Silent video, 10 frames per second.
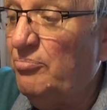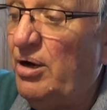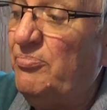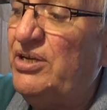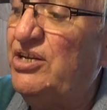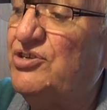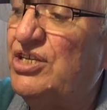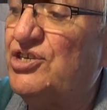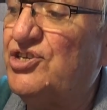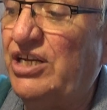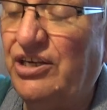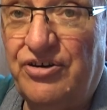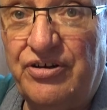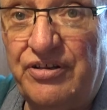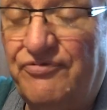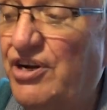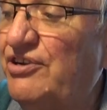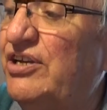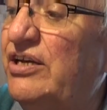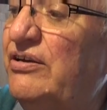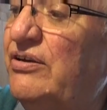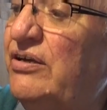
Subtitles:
pumping into this cylinder at the front here,